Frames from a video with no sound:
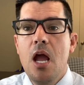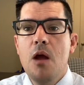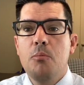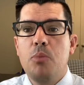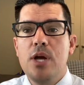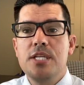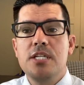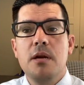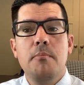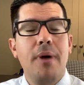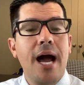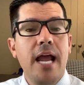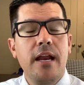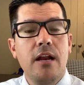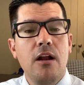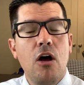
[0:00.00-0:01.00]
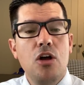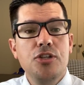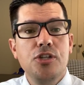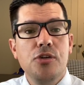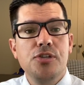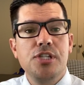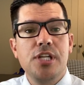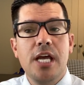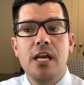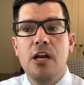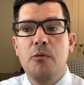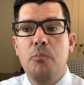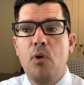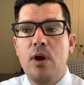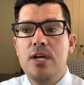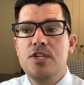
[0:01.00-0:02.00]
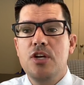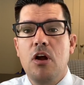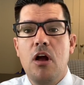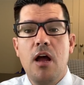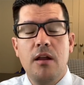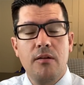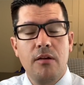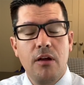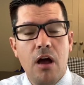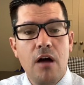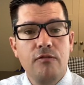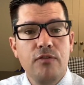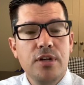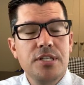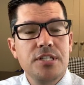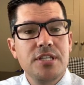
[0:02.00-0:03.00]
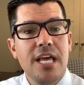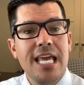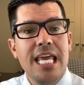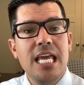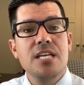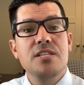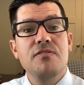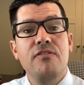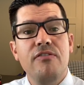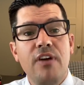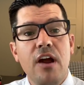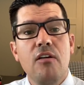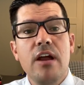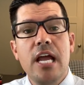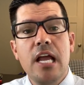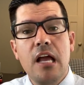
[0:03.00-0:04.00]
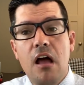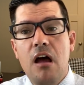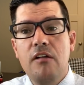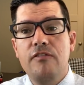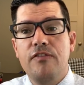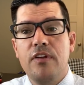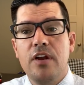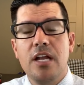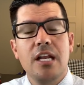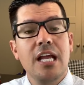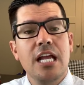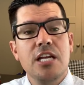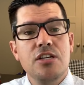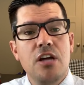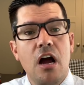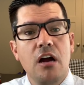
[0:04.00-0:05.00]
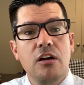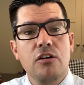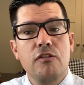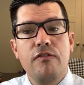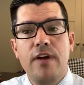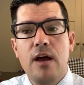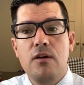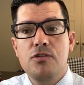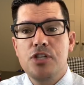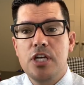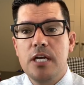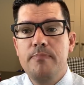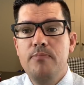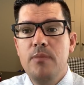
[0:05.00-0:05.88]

President Biden also said in a press con conference that he is very confident in Doctor Fauci.